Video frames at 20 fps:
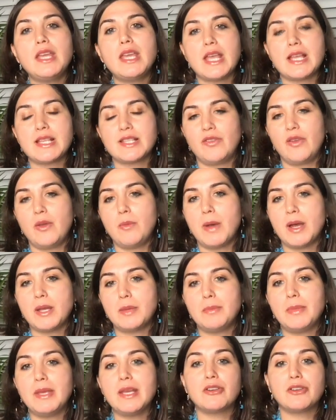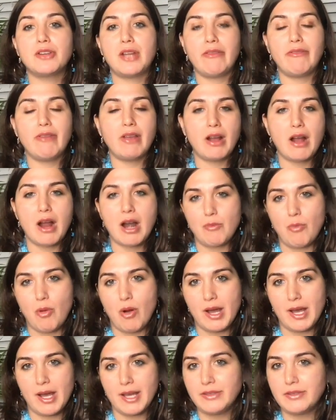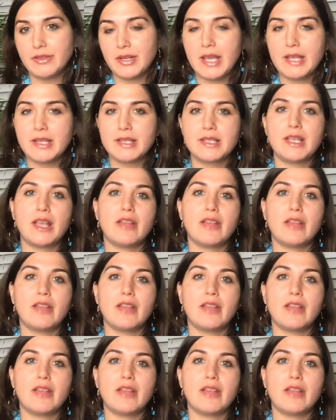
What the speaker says: Yes, we might be craving carbohydrates.